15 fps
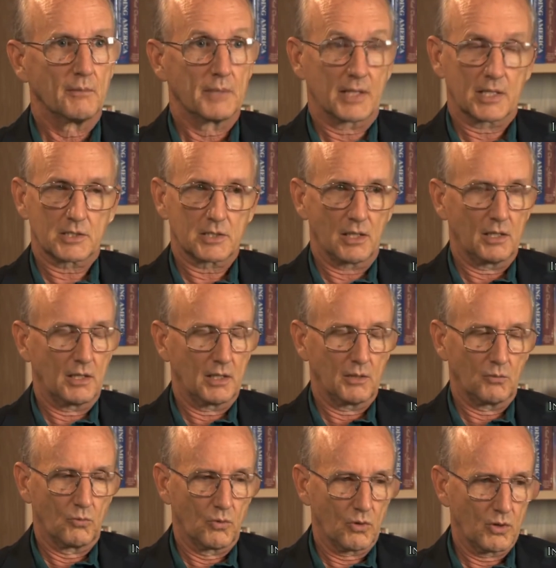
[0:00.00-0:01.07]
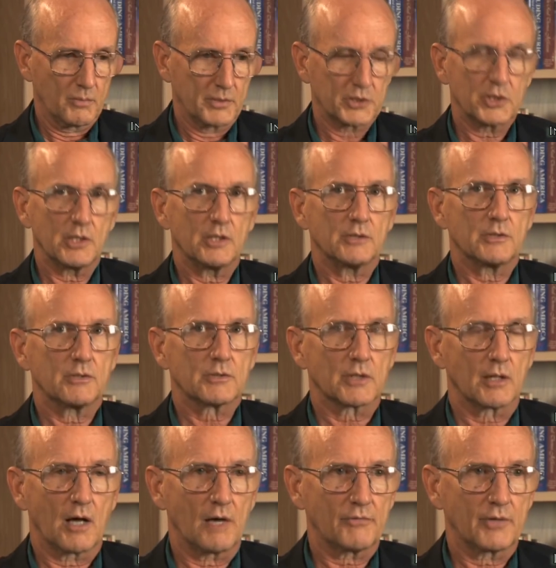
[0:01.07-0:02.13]
Because war machines use
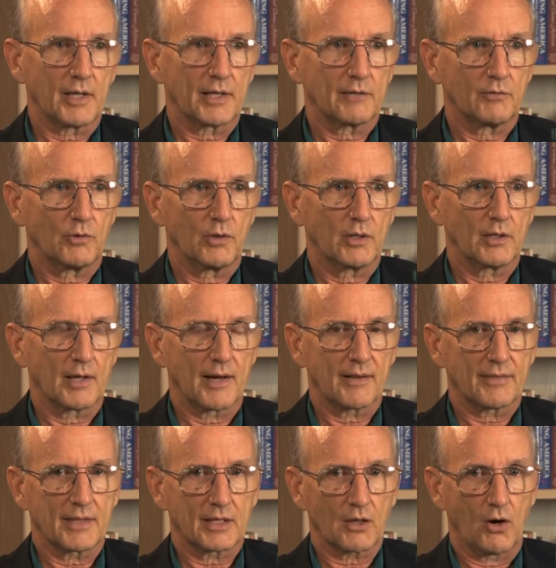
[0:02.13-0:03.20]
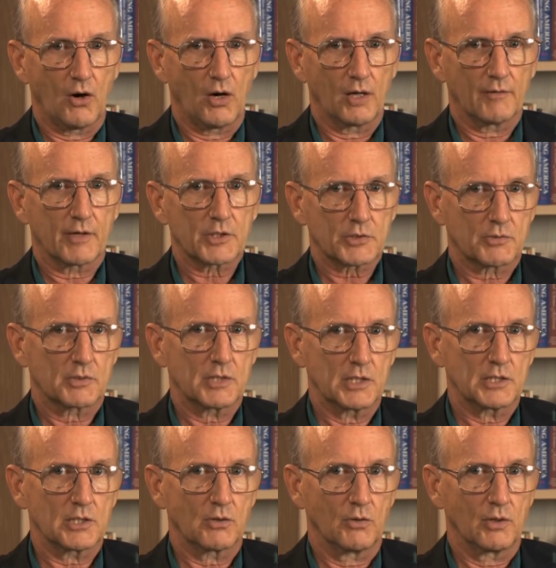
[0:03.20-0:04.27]
an awful lot of oil, and I think all of our
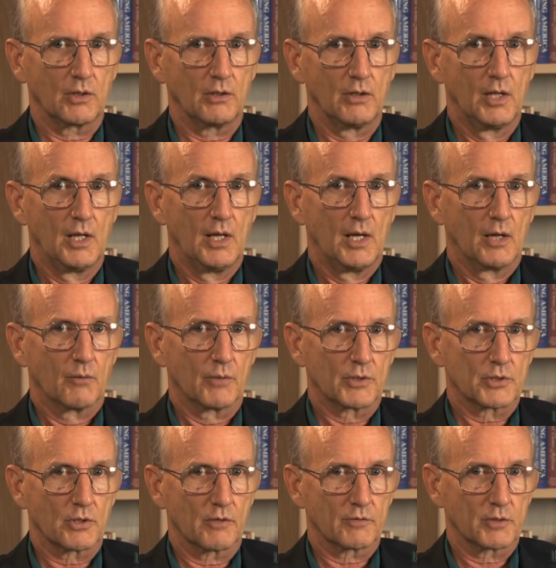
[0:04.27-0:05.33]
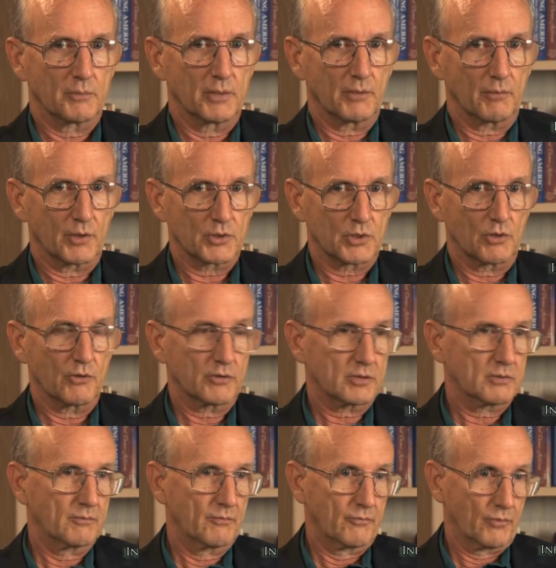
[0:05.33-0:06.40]
strategic oil reserves are being reserved
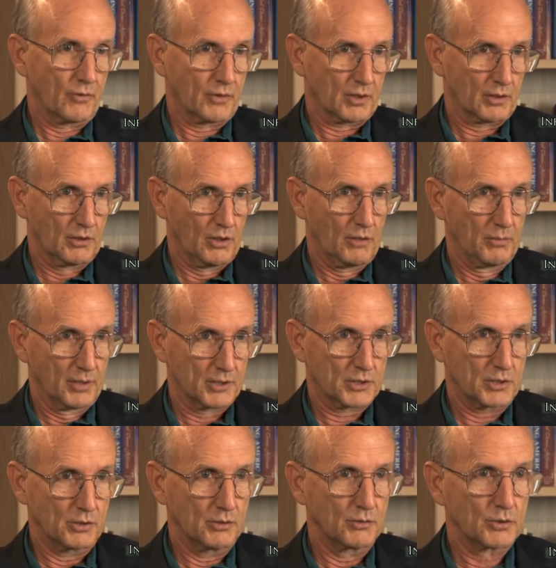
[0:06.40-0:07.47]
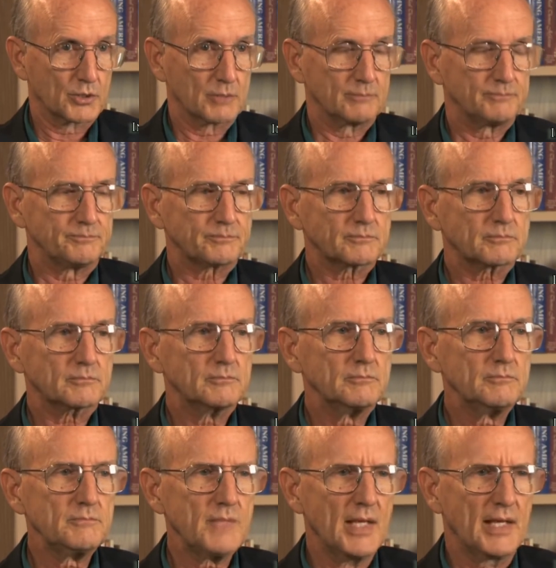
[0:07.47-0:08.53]
for the globalist use,
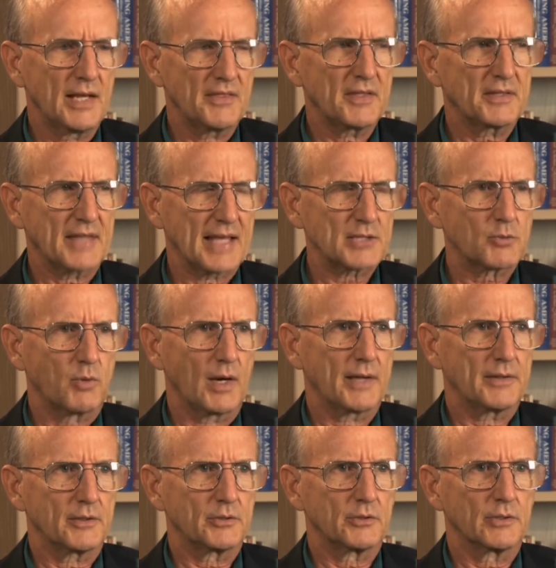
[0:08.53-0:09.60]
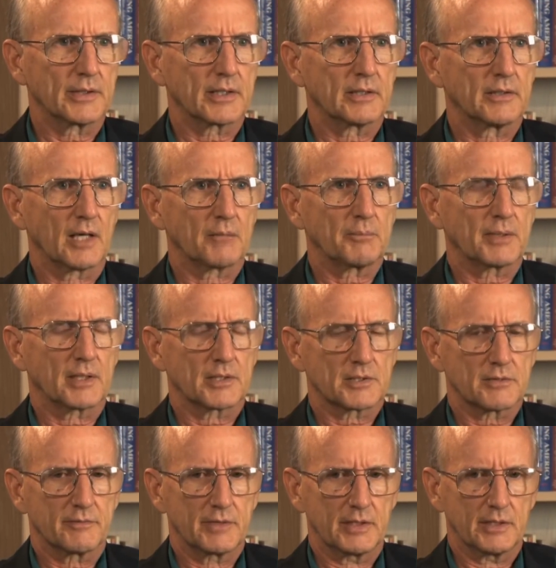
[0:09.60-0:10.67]
and I think that's why they're doing it, not
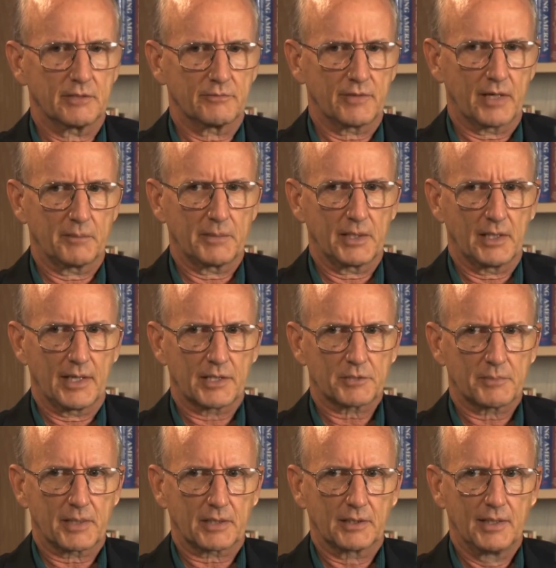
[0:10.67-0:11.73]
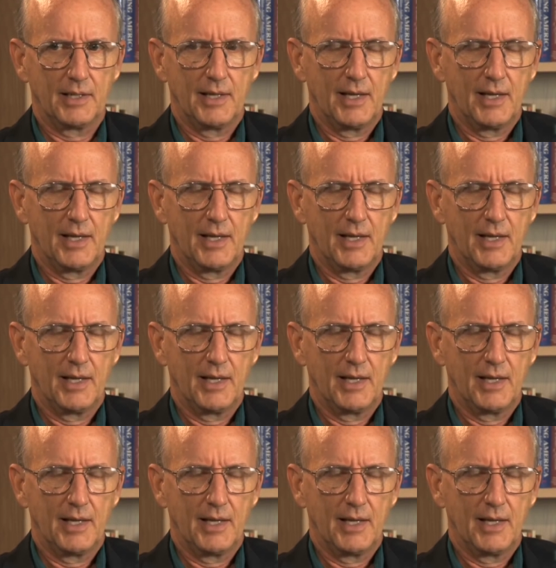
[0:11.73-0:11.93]
because of any environmental aspect.